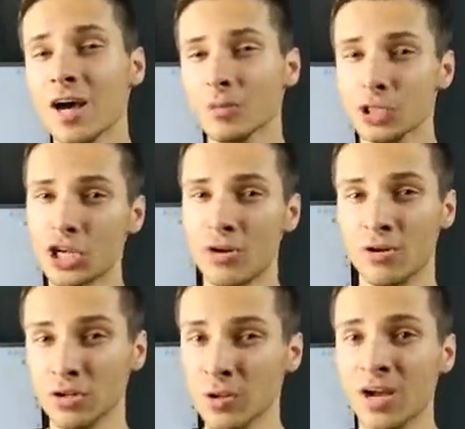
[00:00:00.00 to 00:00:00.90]
on which
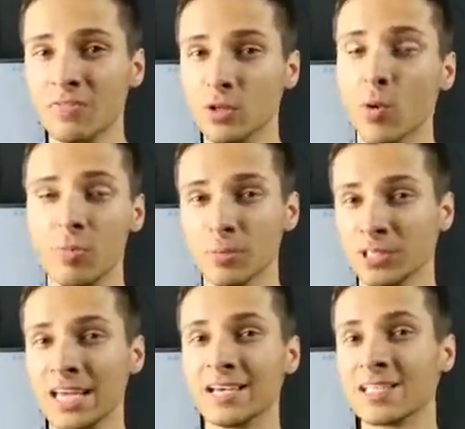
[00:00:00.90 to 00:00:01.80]
carrier you have, you won't be
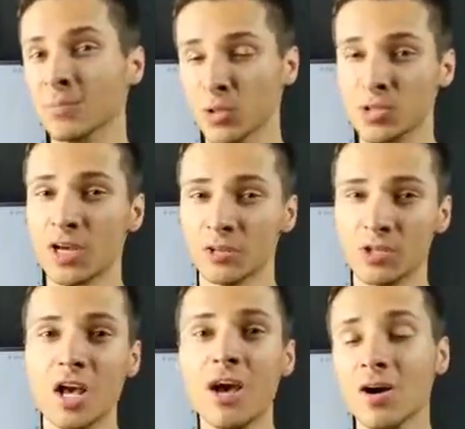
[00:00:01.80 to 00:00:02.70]
able to get some of those
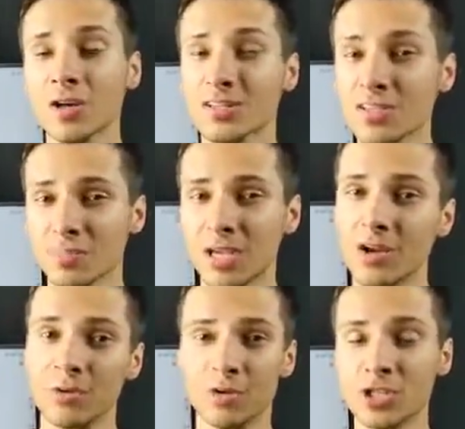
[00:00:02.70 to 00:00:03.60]
colors on some
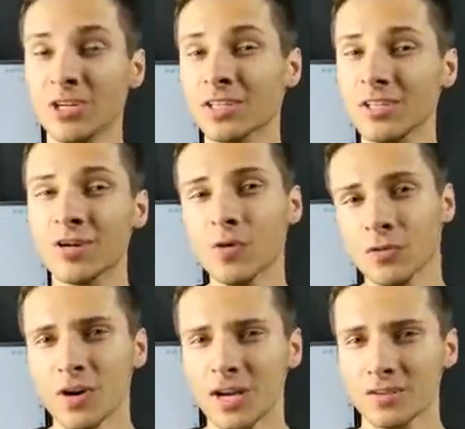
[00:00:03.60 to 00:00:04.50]
carriers on the
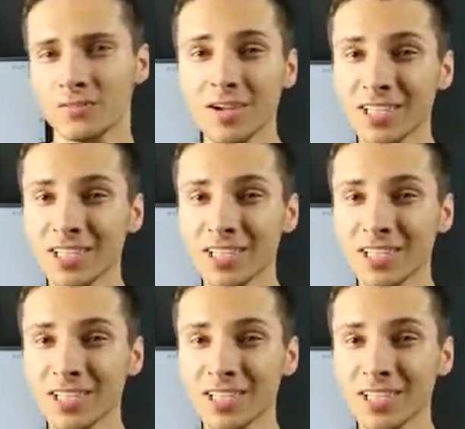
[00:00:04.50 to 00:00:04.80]
Note 5.